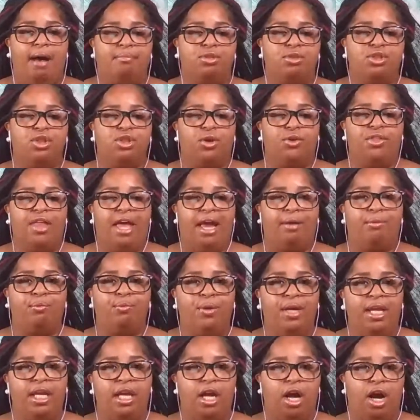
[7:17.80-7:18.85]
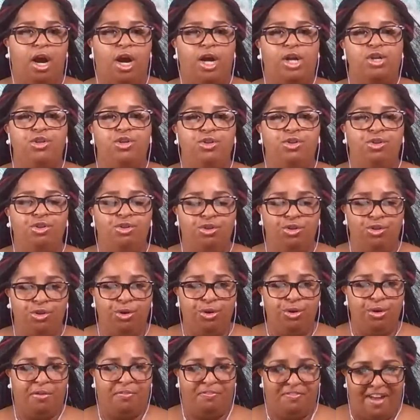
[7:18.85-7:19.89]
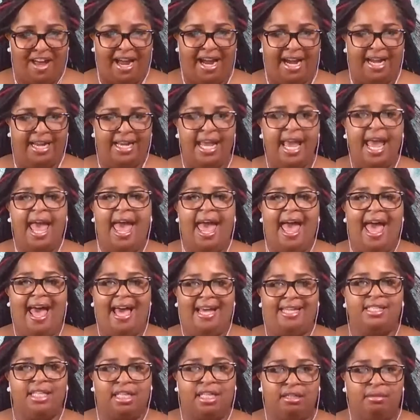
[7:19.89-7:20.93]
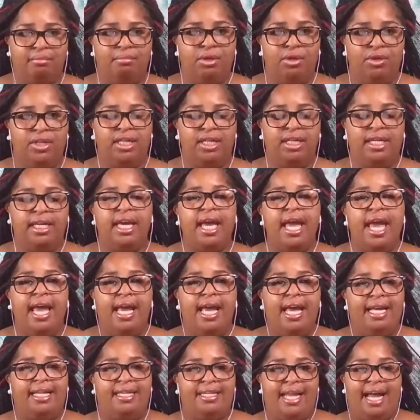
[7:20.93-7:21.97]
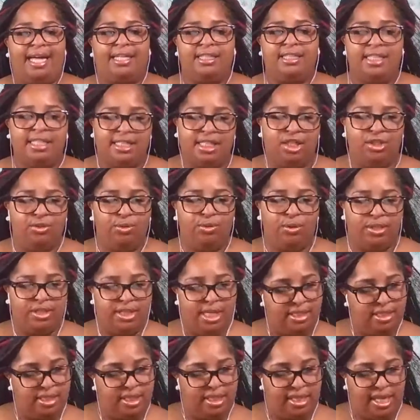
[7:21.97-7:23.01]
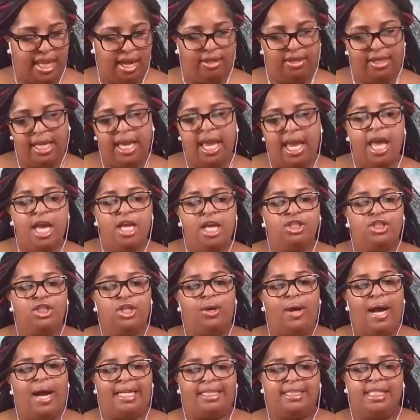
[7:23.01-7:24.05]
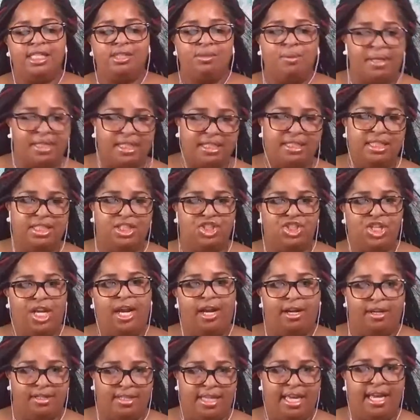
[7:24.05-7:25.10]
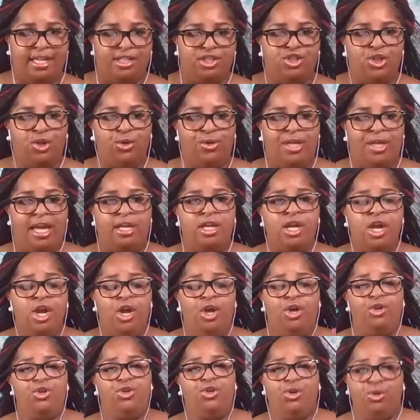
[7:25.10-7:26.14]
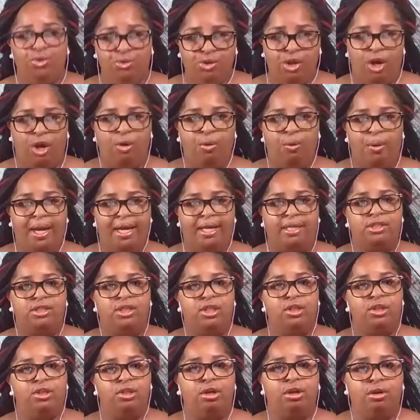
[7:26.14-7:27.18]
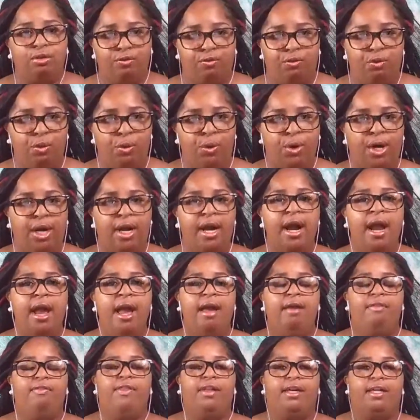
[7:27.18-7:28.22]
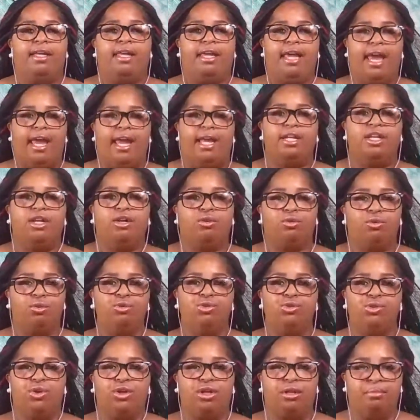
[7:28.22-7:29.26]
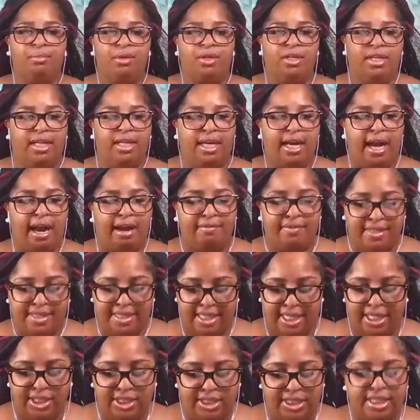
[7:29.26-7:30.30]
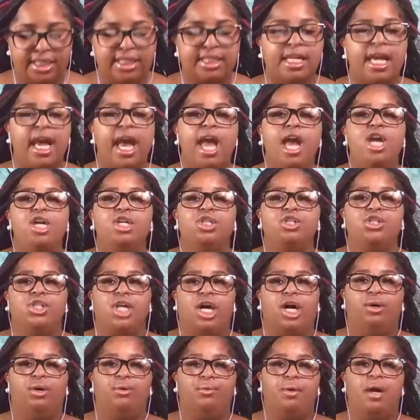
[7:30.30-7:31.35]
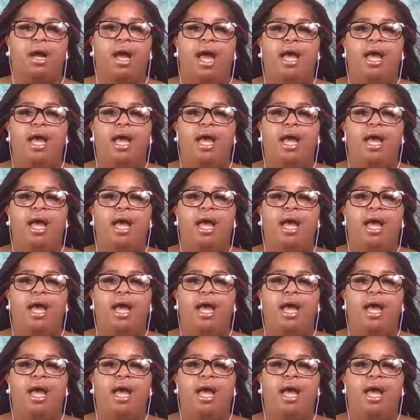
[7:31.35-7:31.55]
so that we are unified as a community and not just in Dorchester County. So I just wanted to share that so that you know where to look for the candid, crucial community conversations. So